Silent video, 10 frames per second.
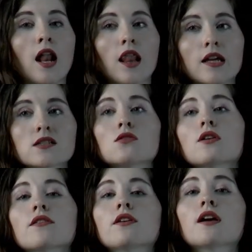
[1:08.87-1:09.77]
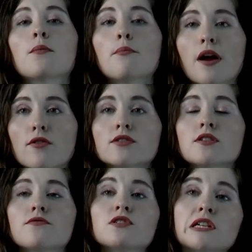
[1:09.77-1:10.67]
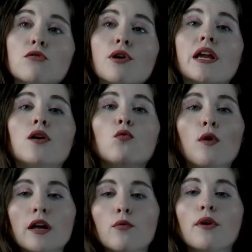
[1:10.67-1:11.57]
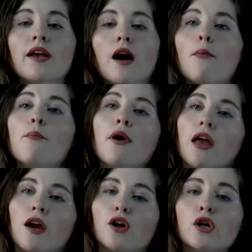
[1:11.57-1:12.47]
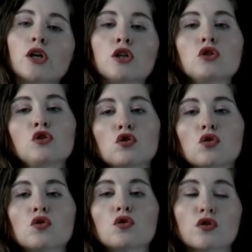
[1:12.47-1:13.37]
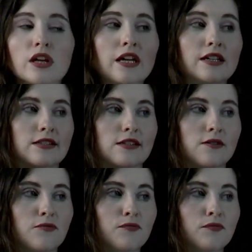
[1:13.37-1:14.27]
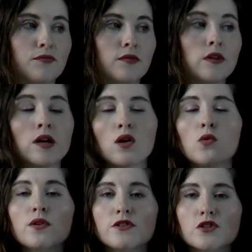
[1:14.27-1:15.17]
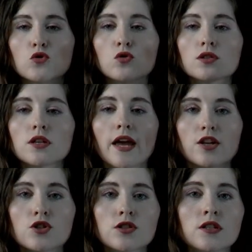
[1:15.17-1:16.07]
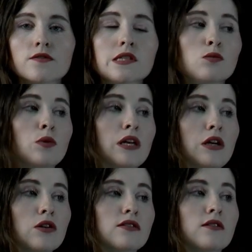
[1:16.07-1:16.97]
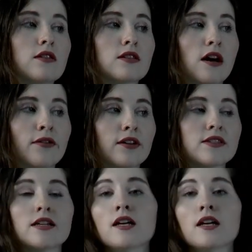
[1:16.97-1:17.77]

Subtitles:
Let's look at the comparative degree when we compare two things. With short adjectives, we use the suffix